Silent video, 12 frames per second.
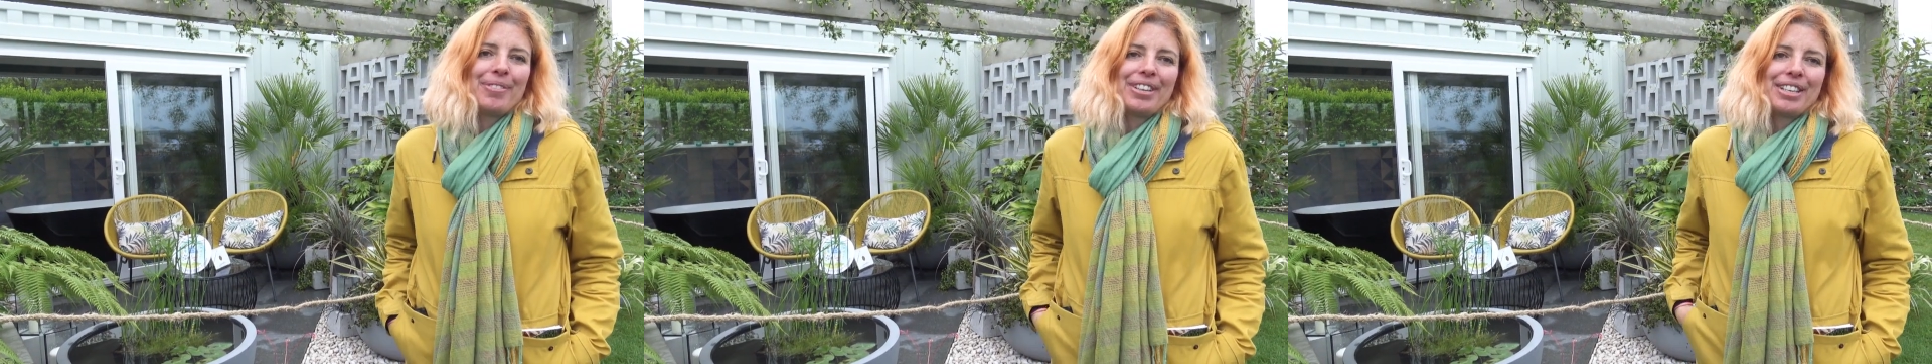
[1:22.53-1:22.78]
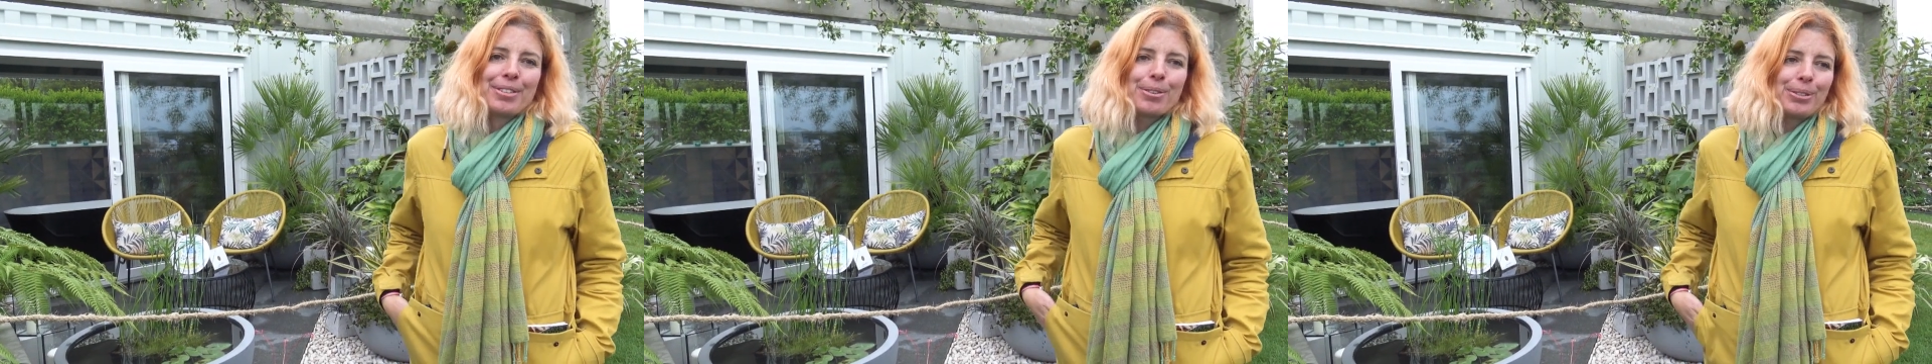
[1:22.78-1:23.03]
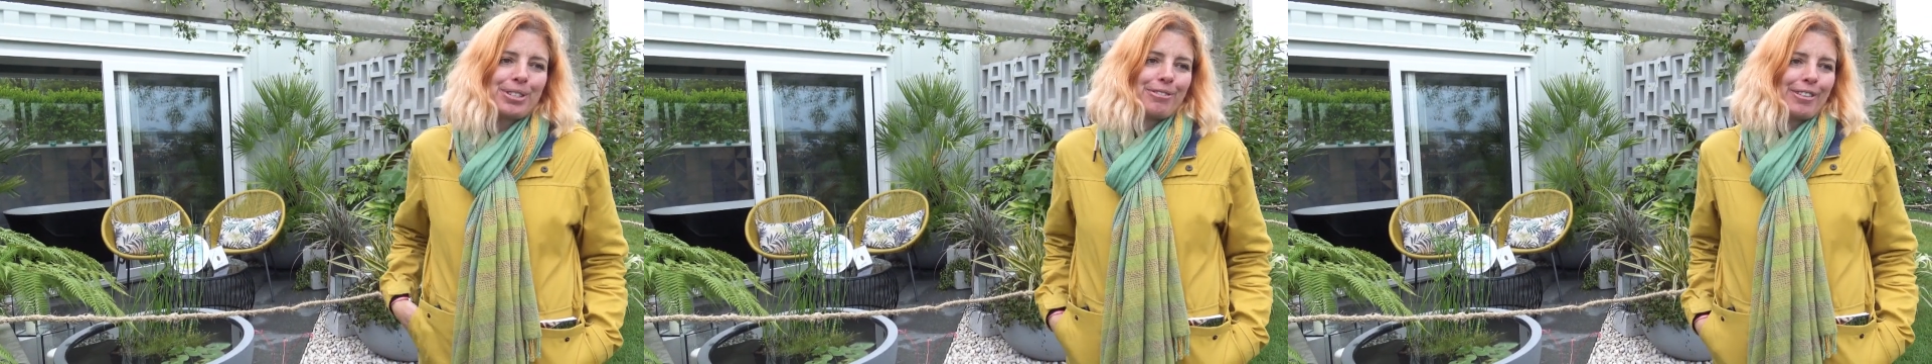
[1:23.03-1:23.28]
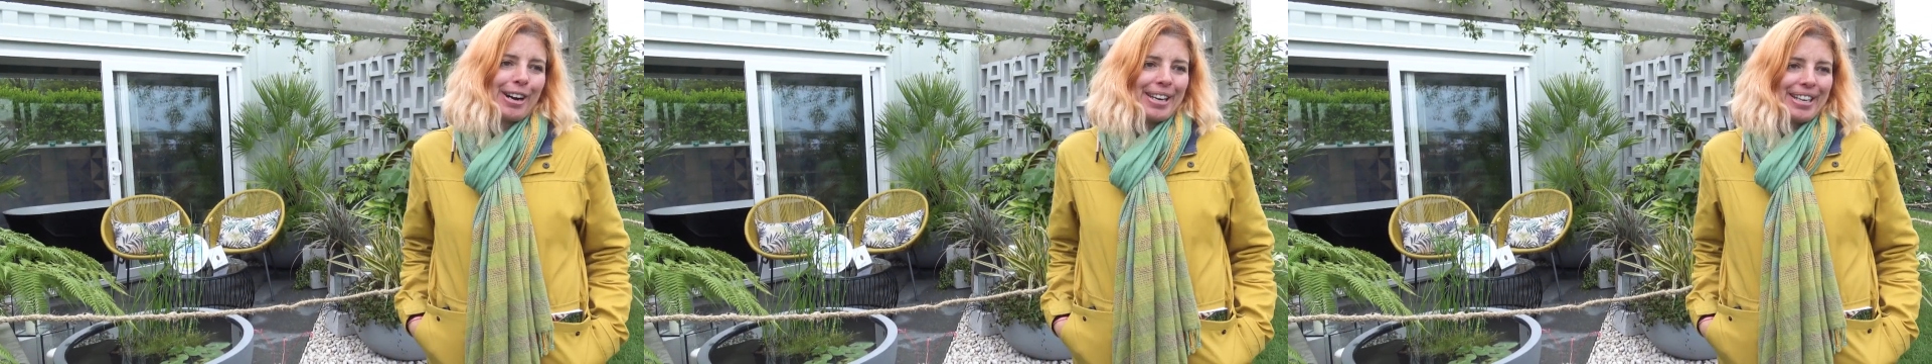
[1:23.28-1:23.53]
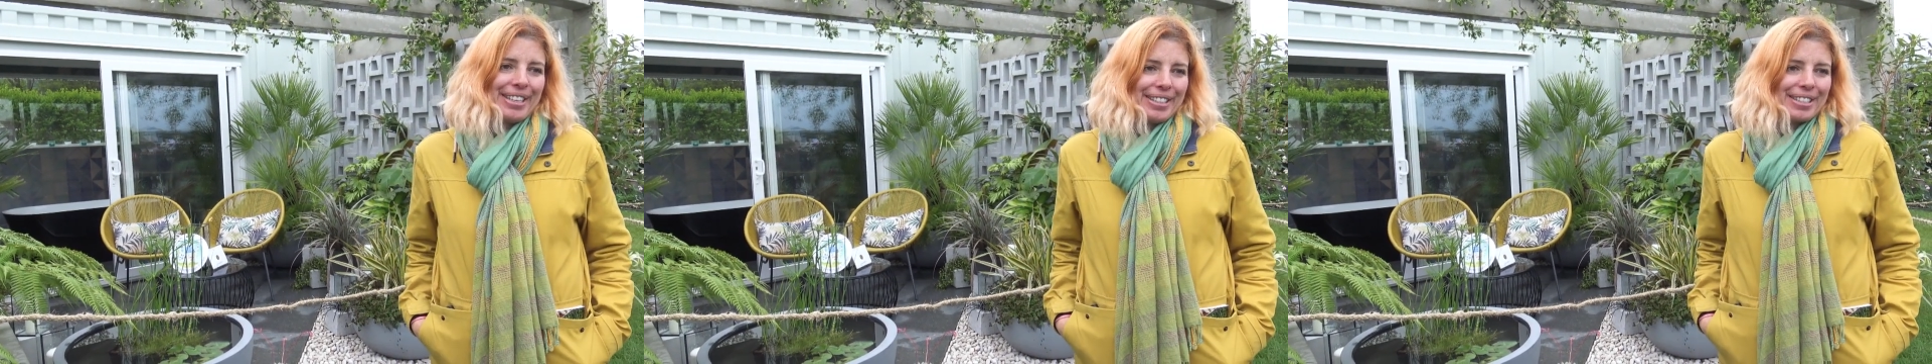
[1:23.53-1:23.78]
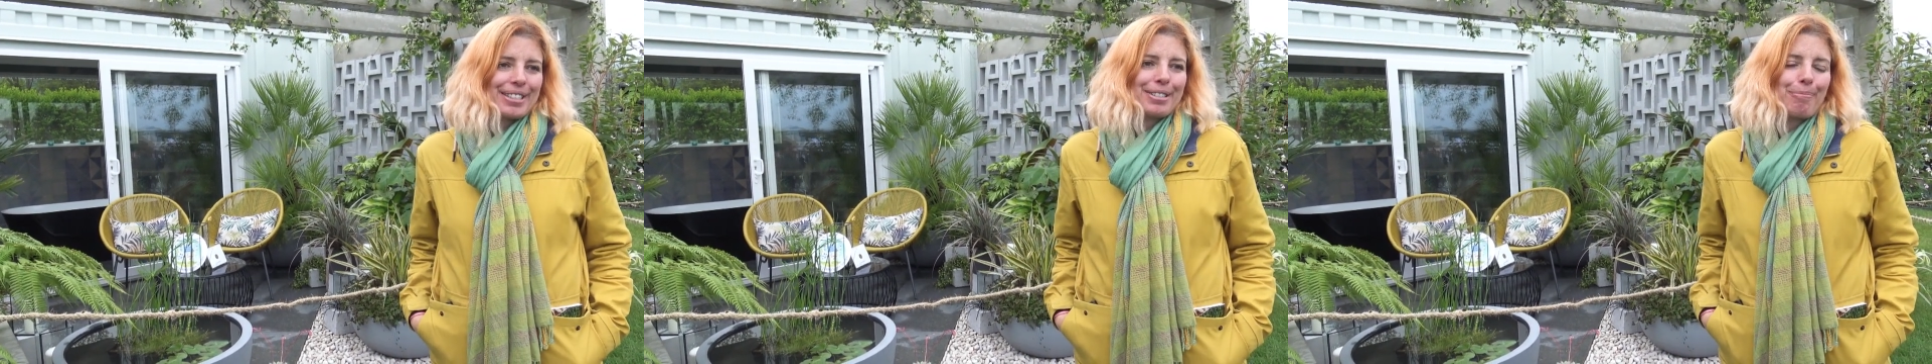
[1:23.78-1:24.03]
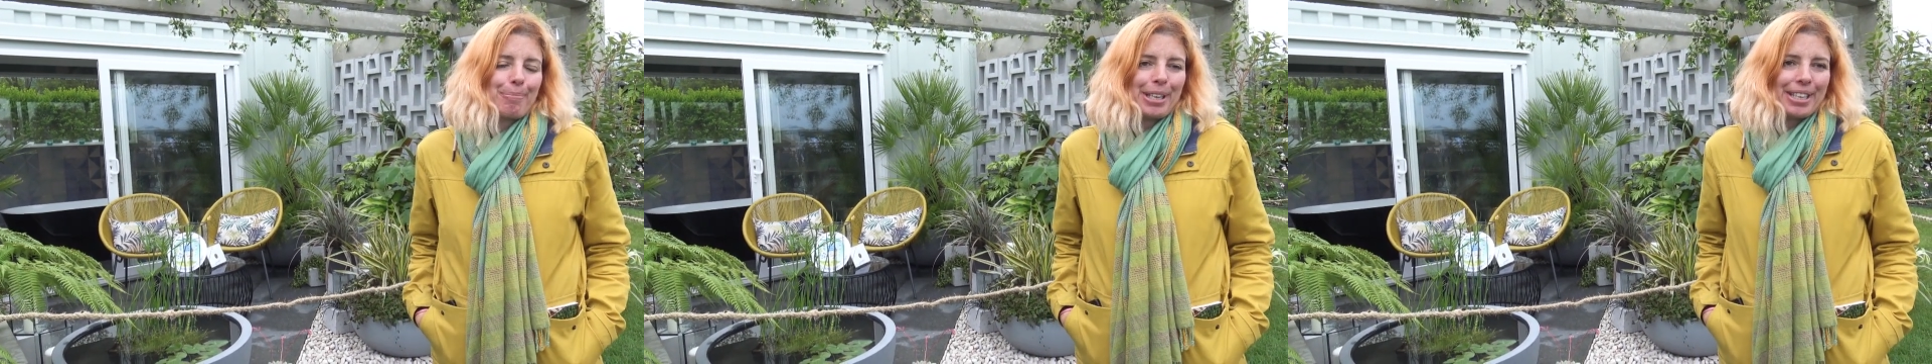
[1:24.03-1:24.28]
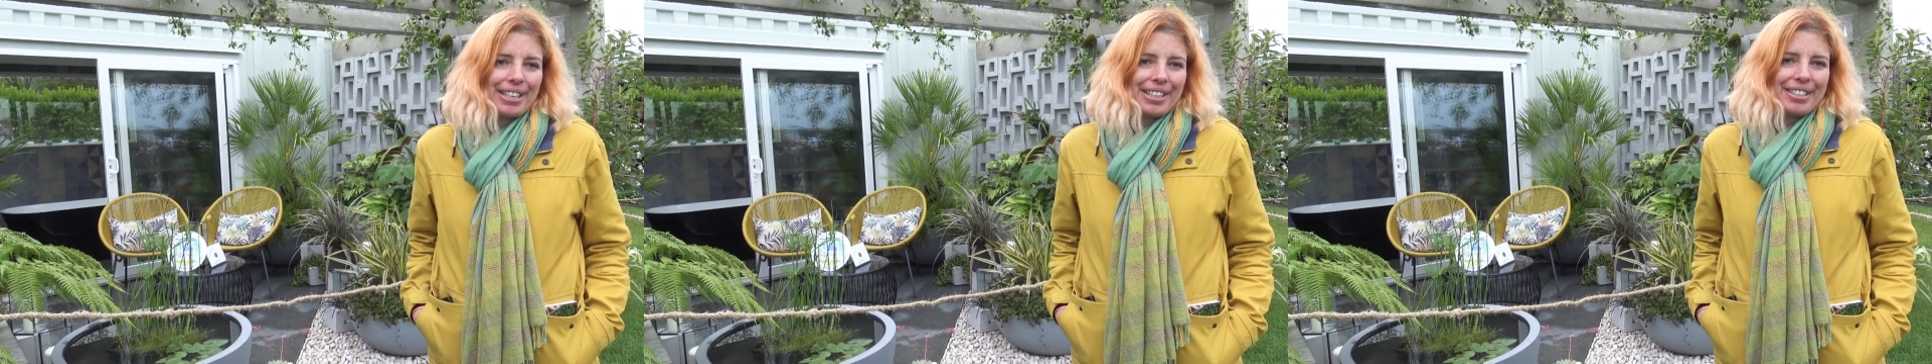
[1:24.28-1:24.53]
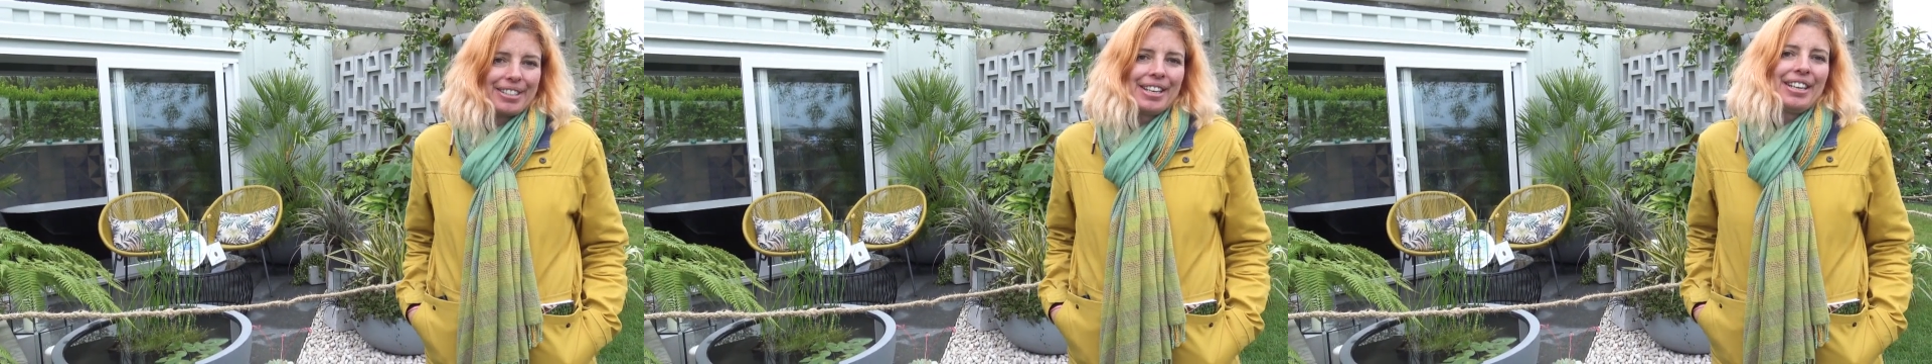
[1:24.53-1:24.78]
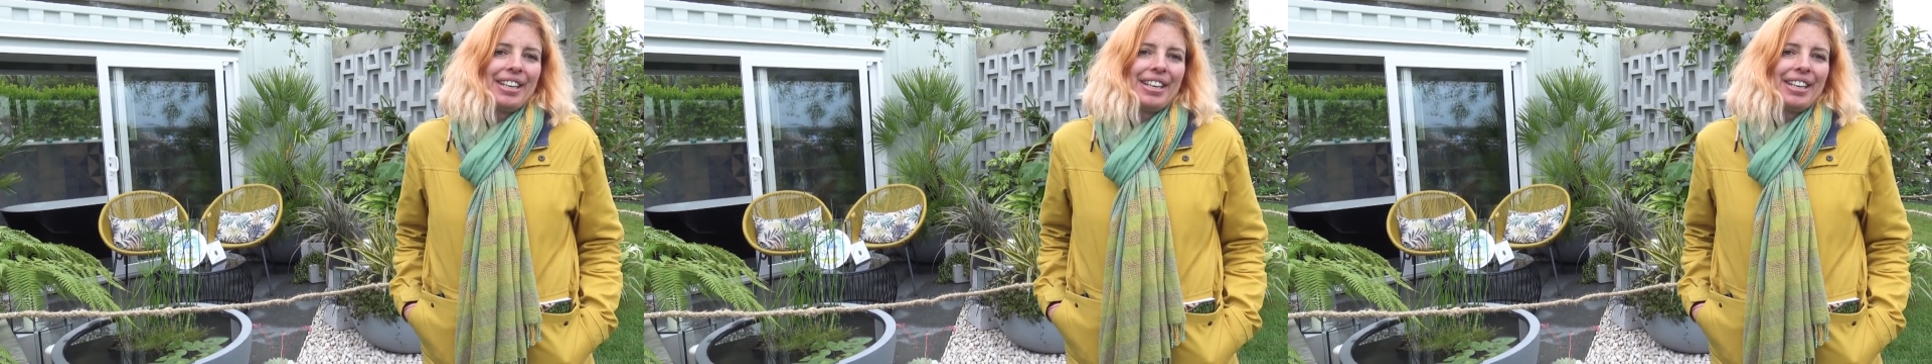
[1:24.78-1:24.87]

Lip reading: it's called Defiance because